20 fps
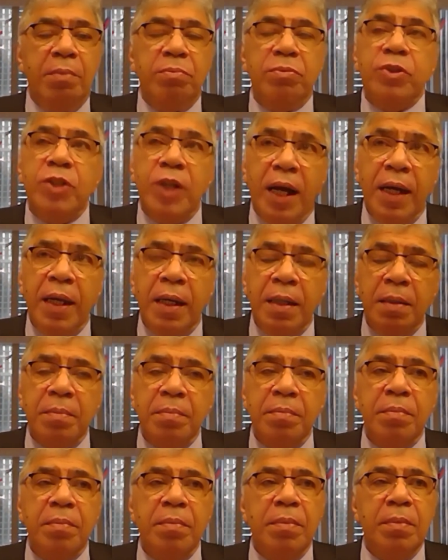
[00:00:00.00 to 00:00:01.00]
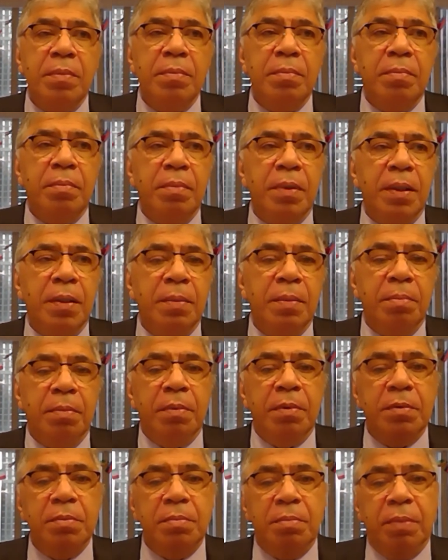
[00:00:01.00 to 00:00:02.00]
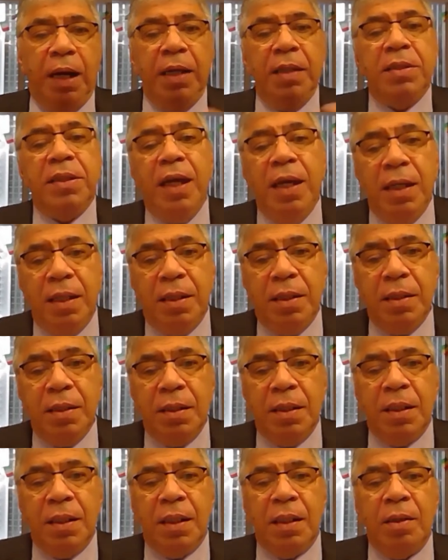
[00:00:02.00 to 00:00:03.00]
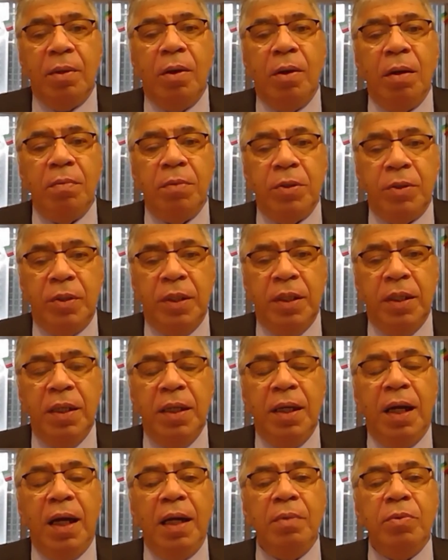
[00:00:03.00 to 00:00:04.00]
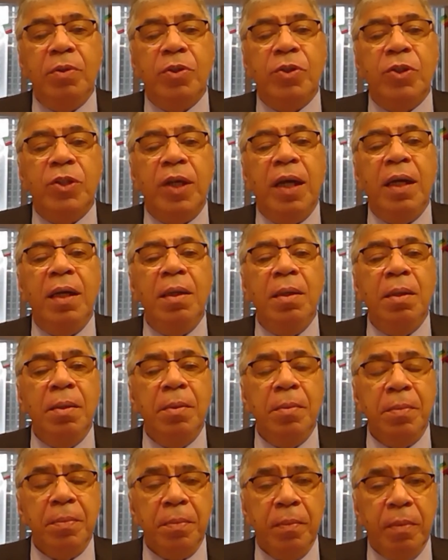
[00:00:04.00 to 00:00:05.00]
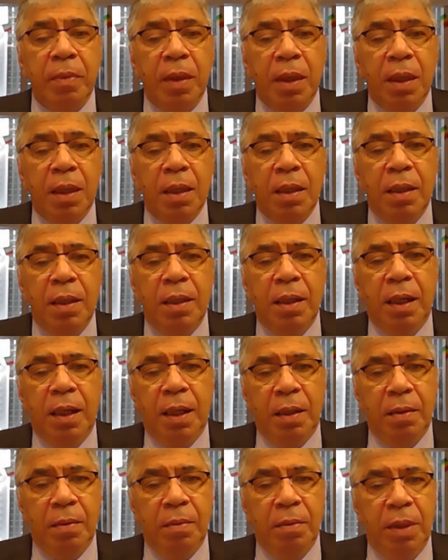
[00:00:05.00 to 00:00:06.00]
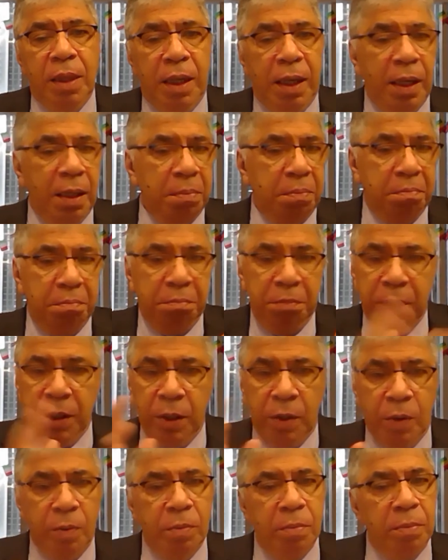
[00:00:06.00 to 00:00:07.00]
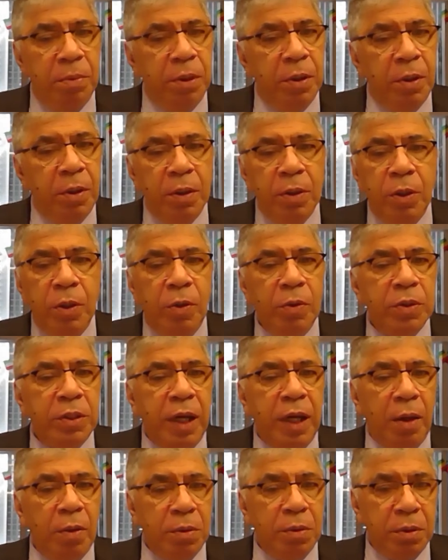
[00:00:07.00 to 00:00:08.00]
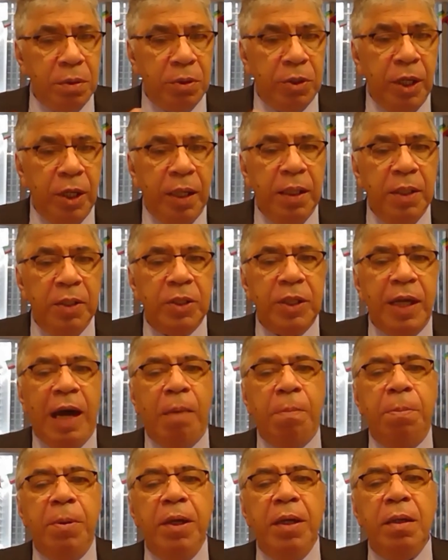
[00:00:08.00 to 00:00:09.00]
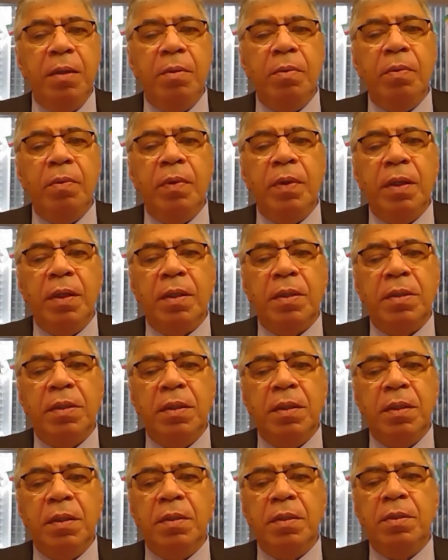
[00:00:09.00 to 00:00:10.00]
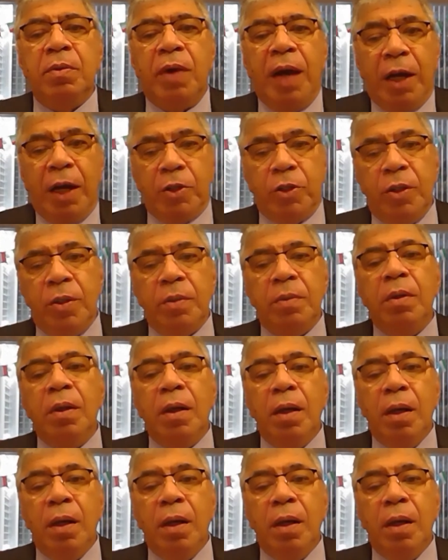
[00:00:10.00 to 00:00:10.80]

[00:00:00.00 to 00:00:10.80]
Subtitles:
China, my take, obviously, I would say that, beyond no doubt, China is happy with the direction